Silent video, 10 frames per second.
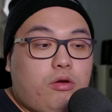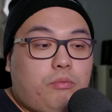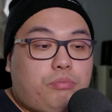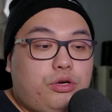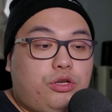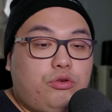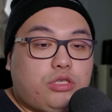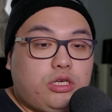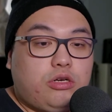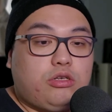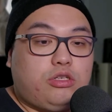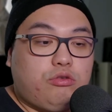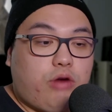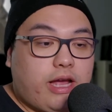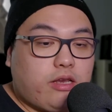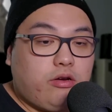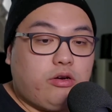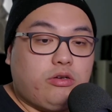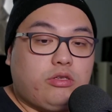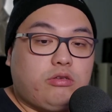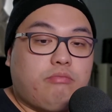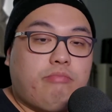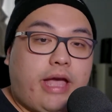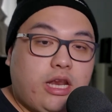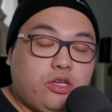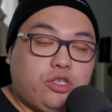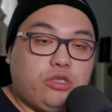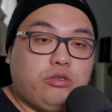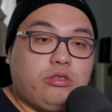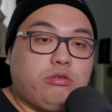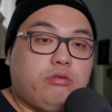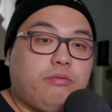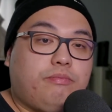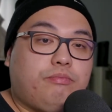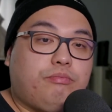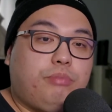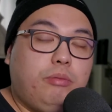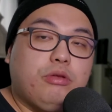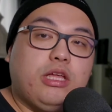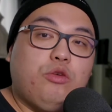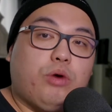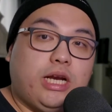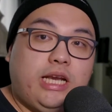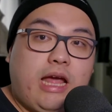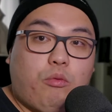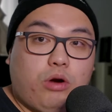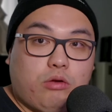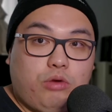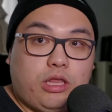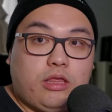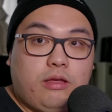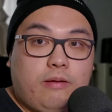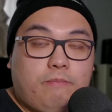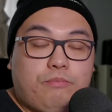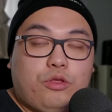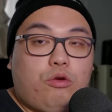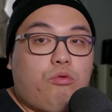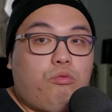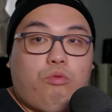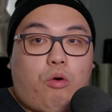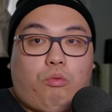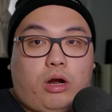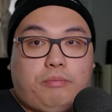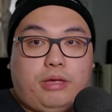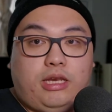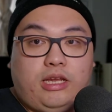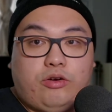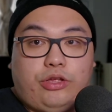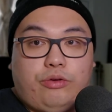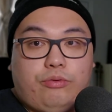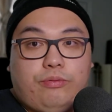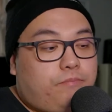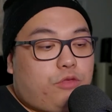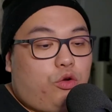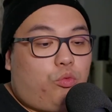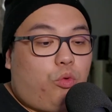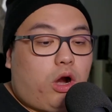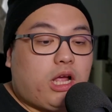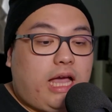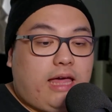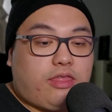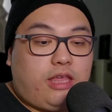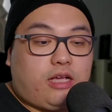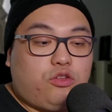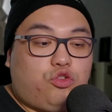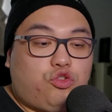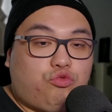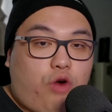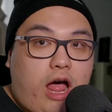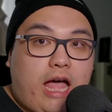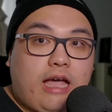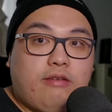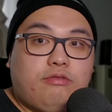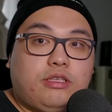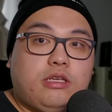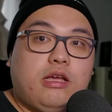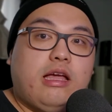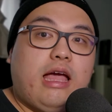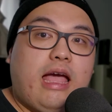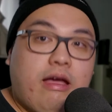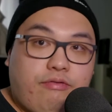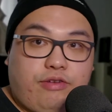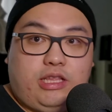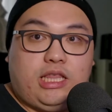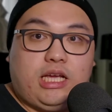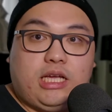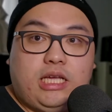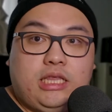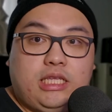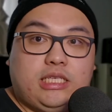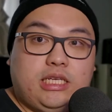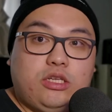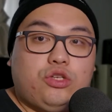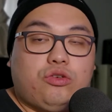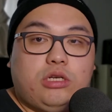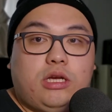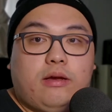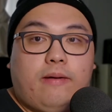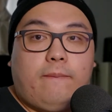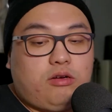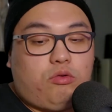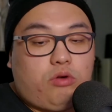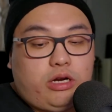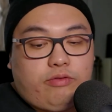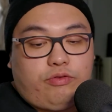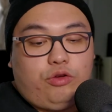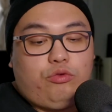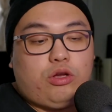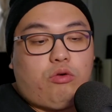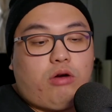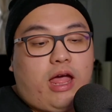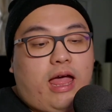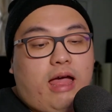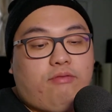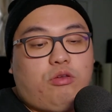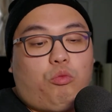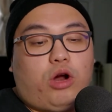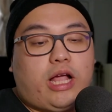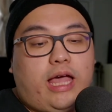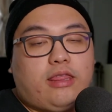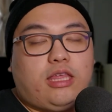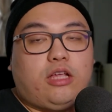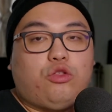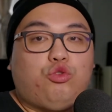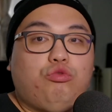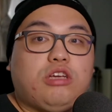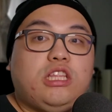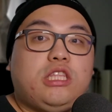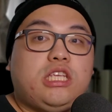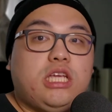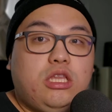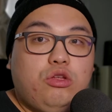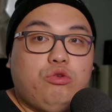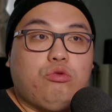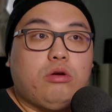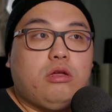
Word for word: producers, directors, managers, people that you want to network with won't want to be near you. Work ethic drives everything in this industry. Or if you don't have the work ethic to continue,